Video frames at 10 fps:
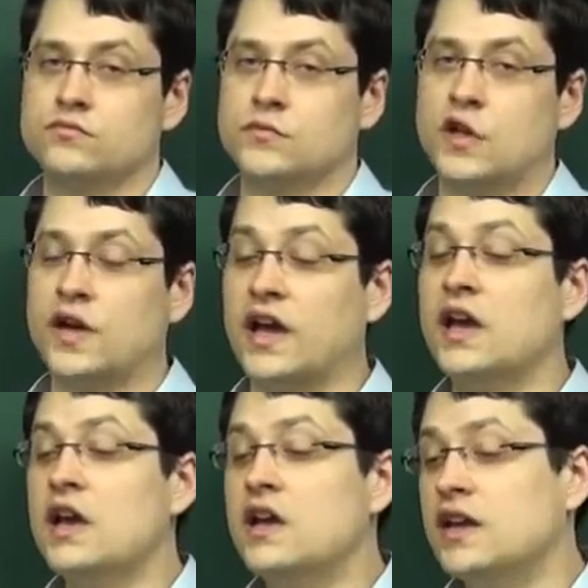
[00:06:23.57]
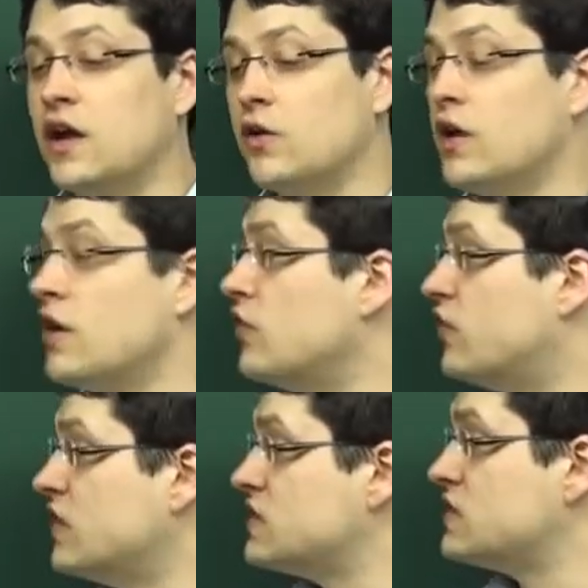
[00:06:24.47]
Okay, now
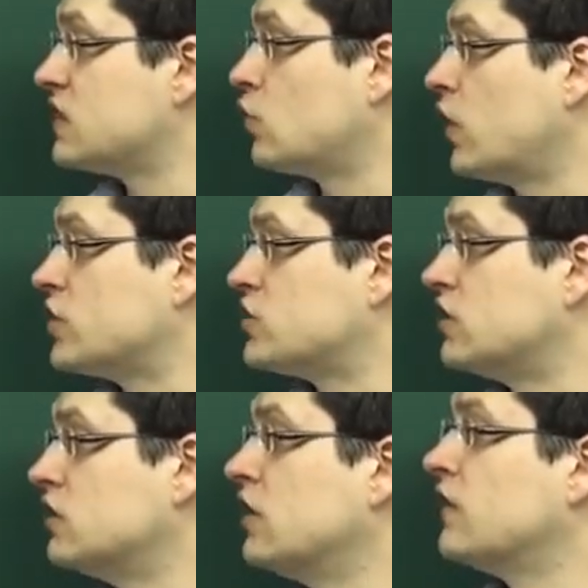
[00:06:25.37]
this is a question